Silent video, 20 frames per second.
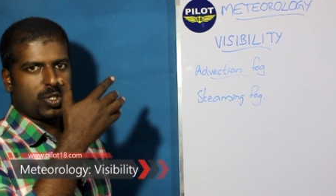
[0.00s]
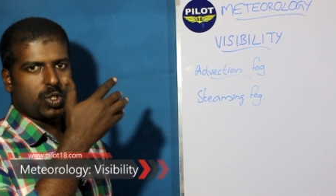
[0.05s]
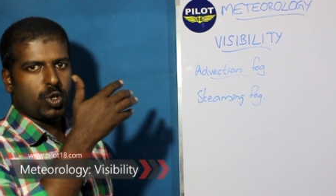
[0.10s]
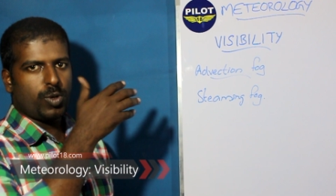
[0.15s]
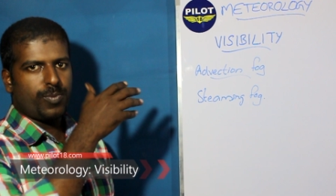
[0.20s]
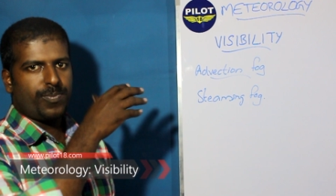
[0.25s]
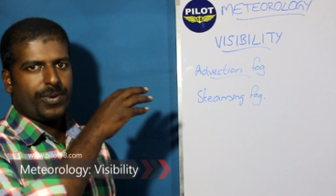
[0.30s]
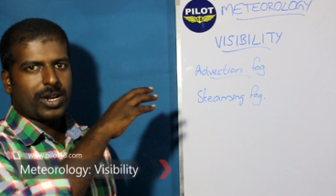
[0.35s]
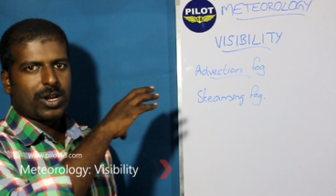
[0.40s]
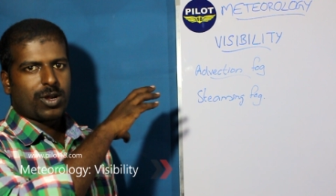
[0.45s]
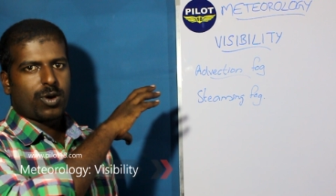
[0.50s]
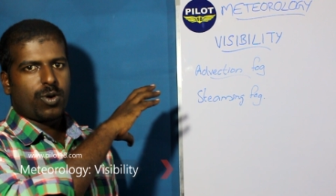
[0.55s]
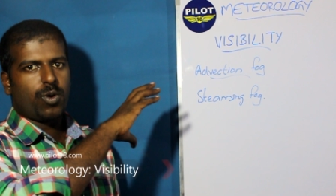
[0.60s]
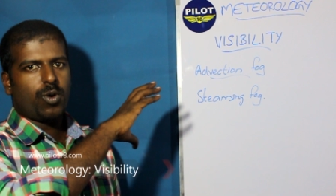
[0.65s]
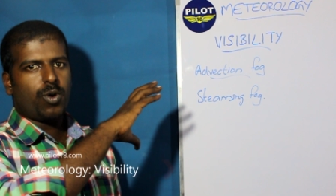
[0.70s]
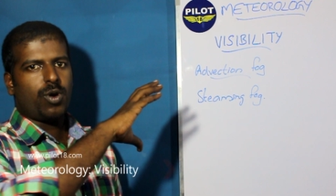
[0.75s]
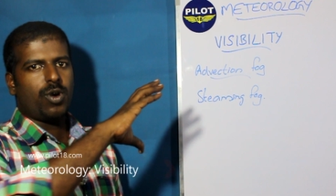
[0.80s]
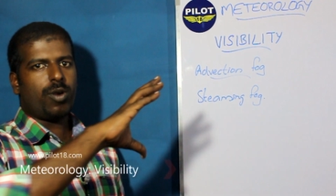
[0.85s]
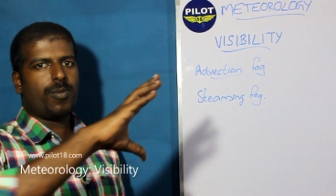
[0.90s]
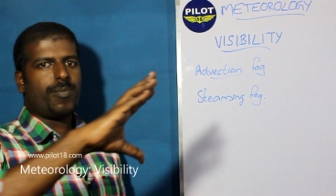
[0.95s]

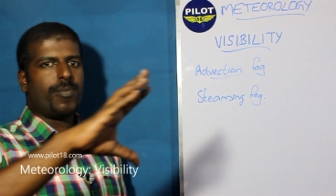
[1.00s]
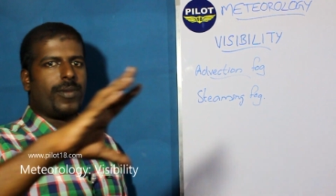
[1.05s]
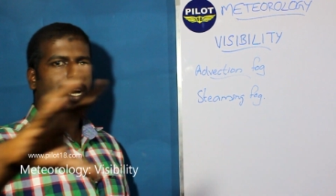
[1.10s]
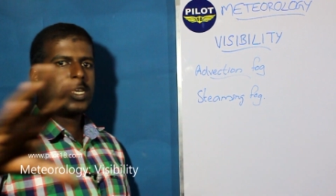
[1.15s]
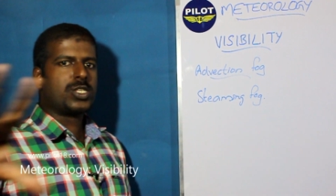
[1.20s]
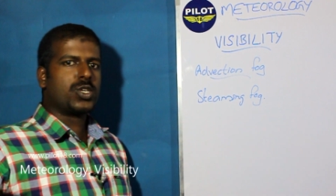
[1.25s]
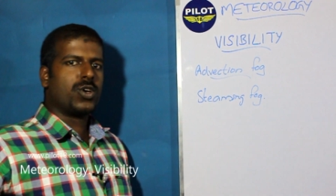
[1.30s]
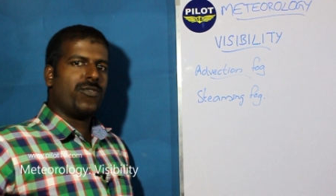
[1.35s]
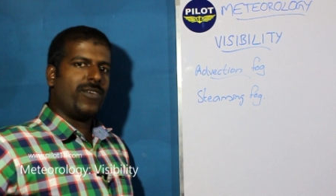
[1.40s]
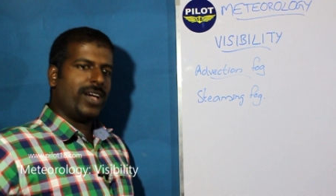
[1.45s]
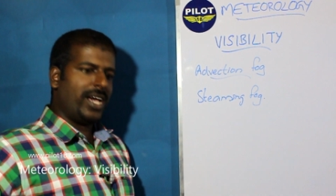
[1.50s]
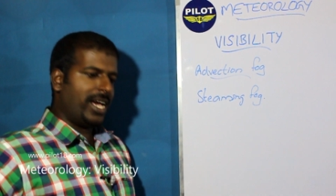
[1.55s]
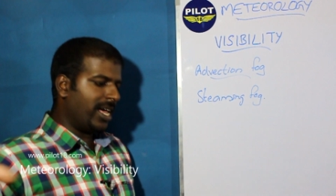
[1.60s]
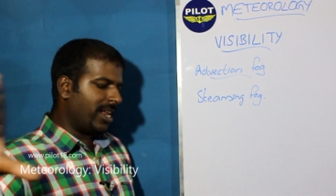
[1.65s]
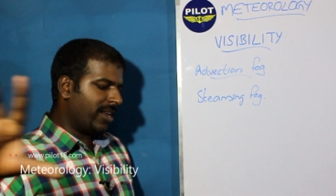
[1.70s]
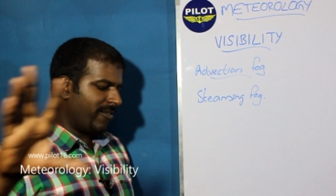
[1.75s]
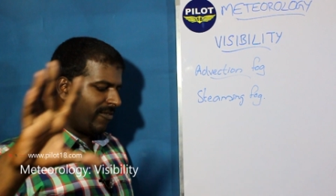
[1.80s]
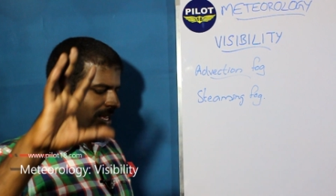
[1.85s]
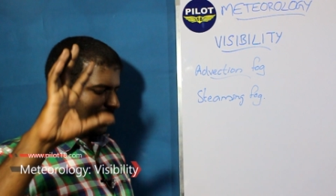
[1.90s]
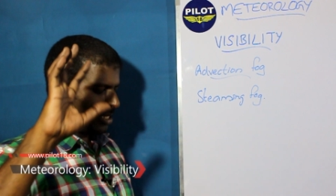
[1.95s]
supercooled mass of
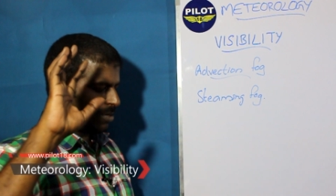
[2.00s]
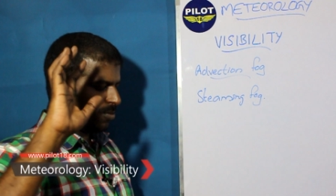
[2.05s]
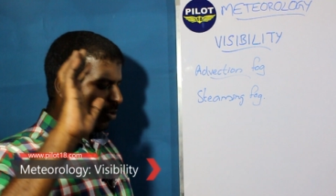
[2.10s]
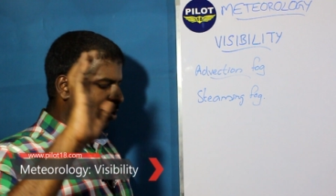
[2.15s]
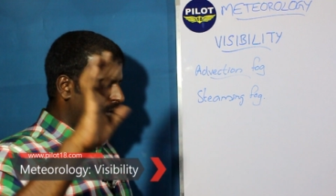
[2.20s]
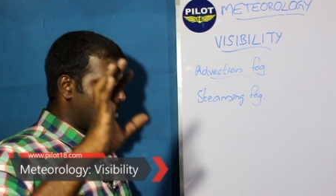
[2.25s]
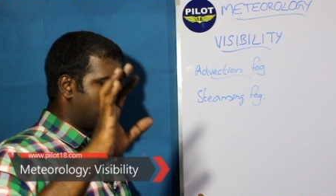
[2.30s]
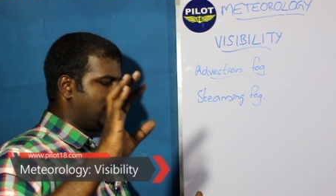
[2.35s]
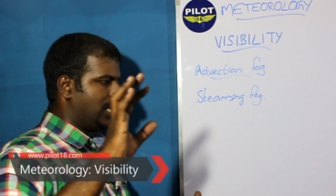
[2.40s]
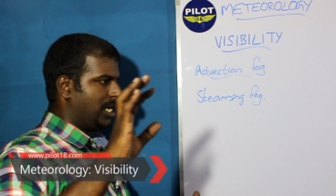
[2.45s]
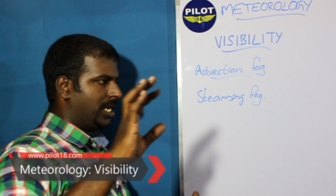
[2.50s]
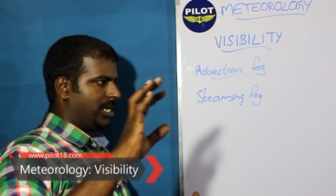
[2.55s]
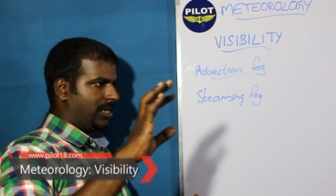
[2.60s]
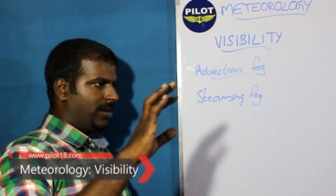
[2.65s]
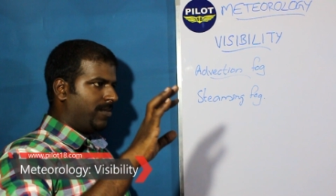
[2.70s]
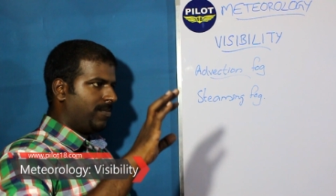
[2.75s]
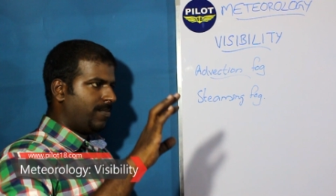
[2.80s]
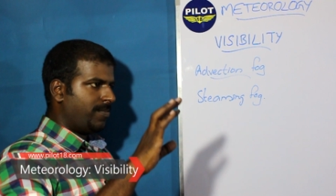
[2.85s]
air with moisture